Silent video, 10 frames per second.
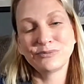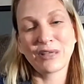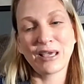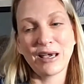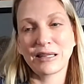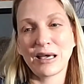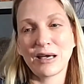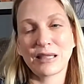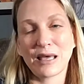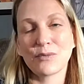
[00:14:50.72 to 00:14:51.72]
yeah,
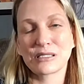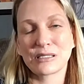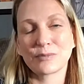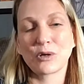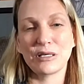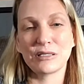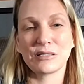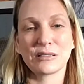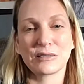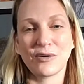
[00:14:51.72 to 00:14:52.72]
that was some crazy
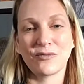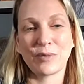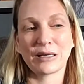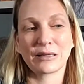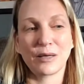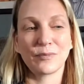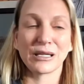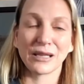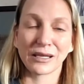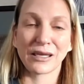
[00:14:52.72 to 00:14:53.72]
stuff back then. But
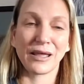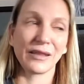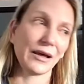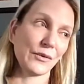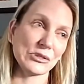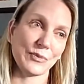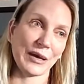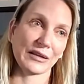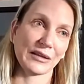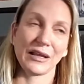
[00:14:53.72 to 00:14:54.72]
again, that was
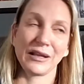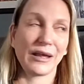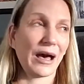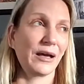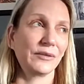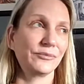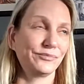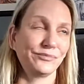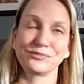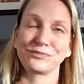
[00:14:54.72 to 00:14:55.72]
back then.
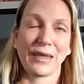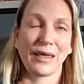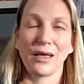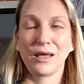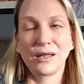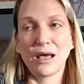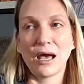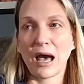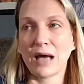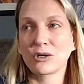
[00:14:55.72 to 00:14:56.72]

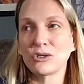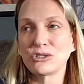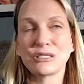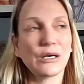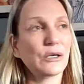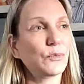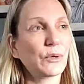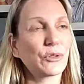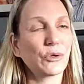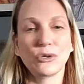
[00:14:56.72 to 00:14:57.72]
I couldn't tell you what
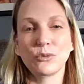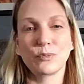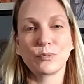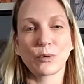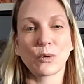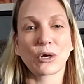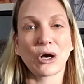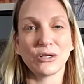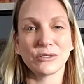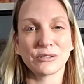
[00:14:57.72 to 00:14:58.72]
their new
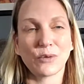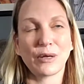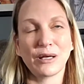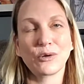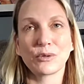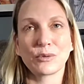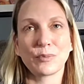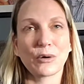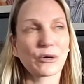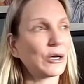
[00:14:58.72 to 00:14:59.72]
protocols are. Well, I know what the
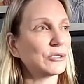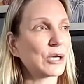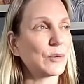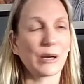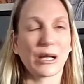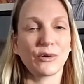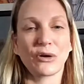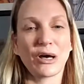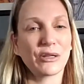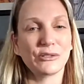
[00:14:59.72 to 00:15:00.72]
protocols are, but I don't know
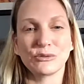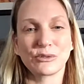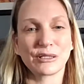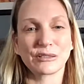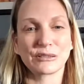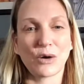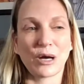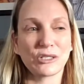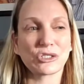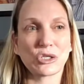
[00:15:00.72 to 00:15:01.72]
how they do things now. I
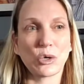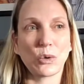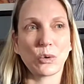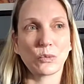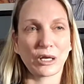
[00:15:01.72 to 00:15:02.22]
just know like